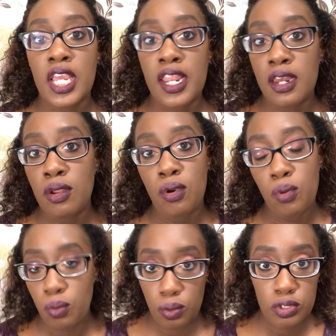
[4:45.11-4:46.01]
in
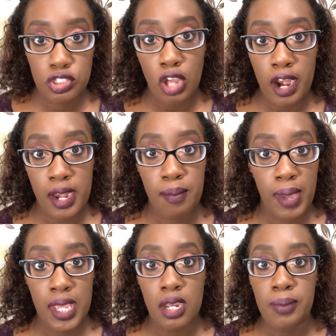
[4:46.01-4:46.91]
starting in
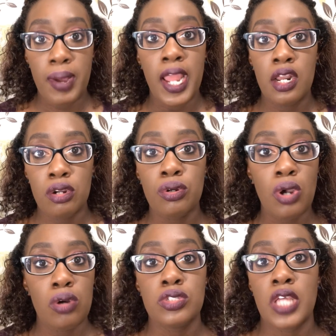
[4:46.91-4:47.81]
makeup. A little
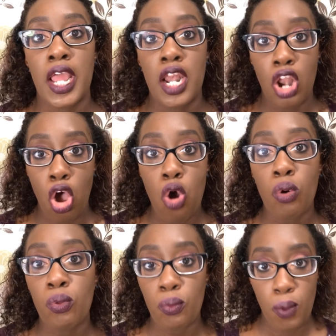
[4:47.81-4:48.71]
goes a
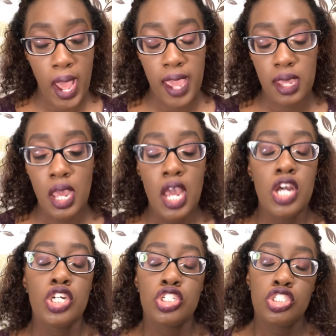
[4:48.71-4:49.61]
long way.
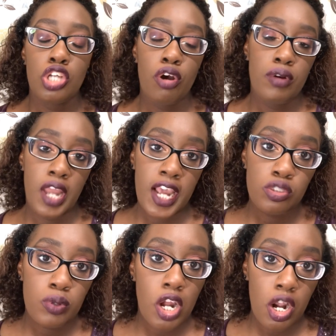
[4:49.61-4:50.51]
So
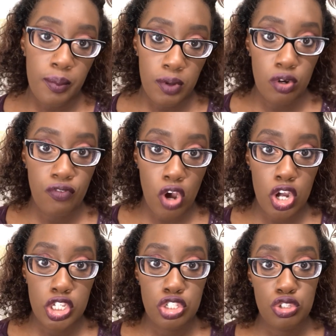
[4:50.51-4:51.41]
next we're going to move
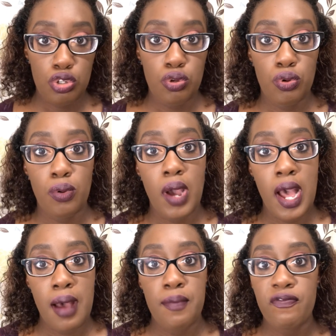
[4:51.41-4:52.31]
on to
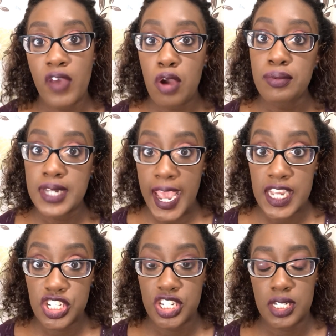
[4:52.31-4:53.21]

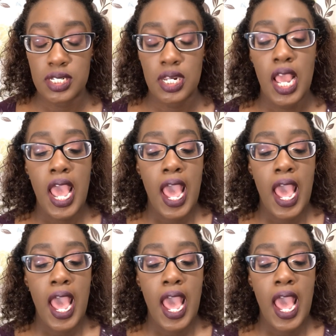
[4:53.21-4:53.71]
foundation.